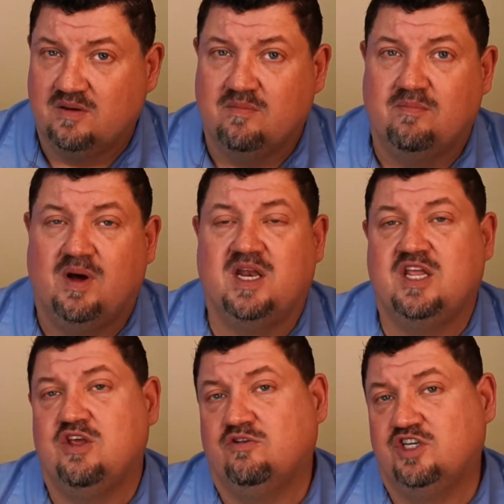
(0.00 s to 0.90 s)
but
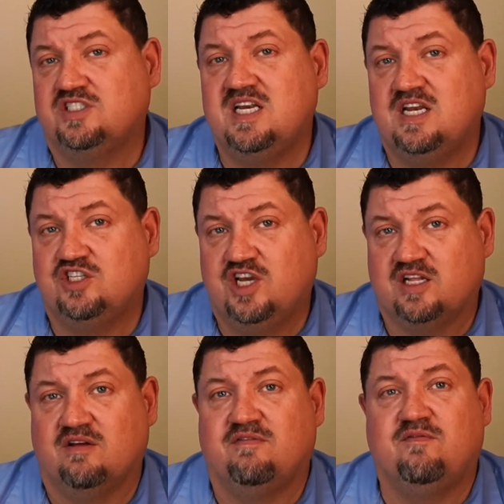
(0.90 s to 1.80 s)
you just need to check
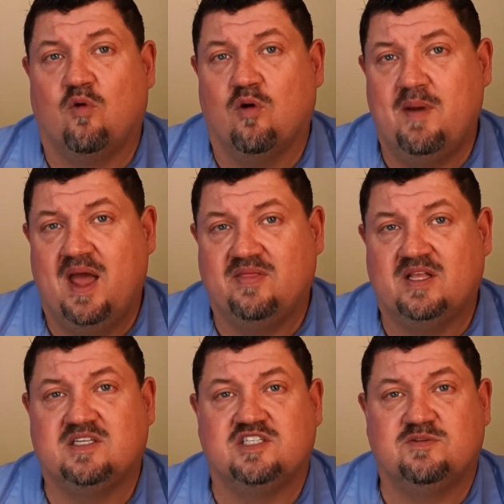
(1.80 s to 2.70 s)
the format
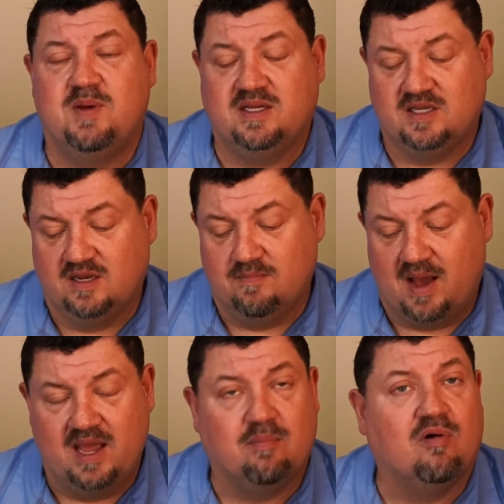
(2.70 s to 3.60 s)
that's expected
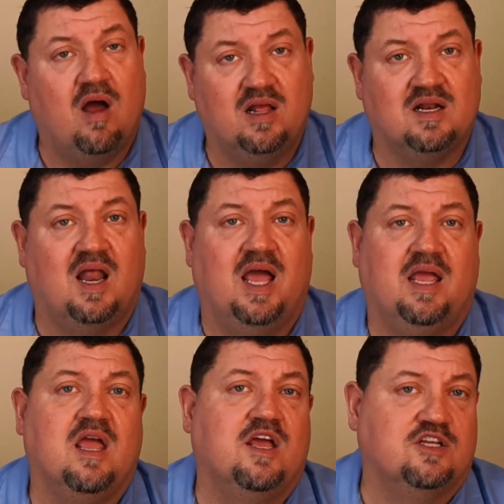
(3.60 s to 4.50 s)
by a product like
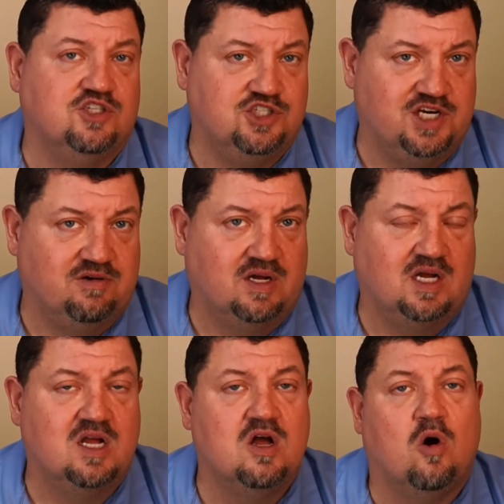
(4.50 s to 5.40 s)
Jira
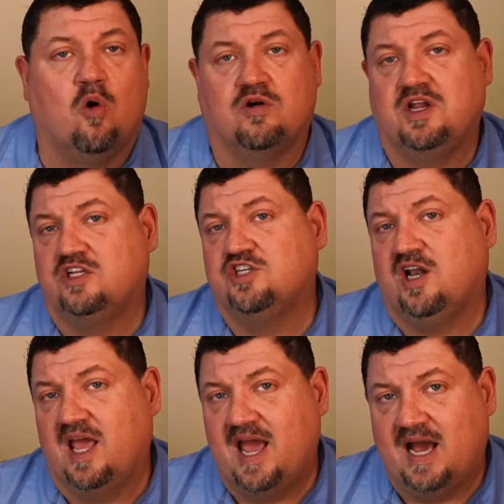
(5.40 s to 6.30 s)
or
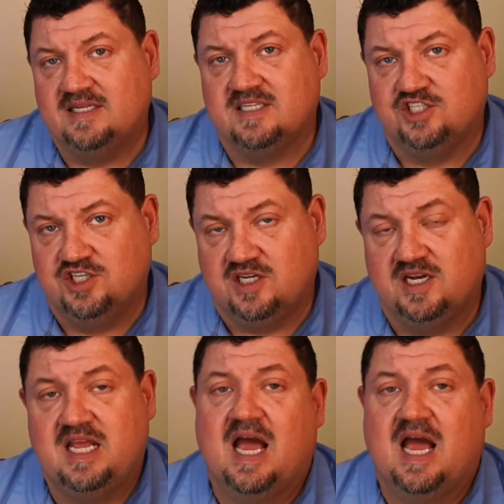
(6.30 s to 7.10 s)
Digital AI's Agility.